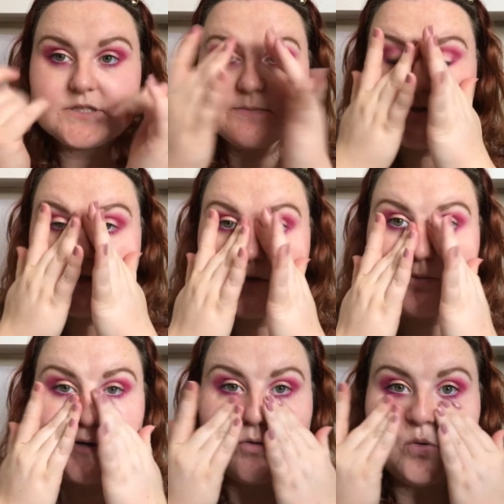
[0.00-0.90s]
So I'm just going to
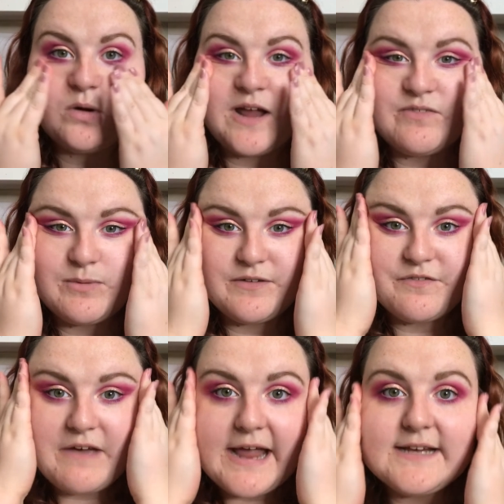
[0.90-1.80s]
put it all over my
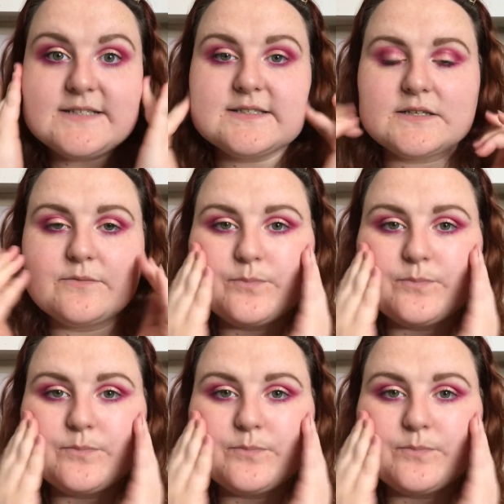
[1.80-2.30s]
face.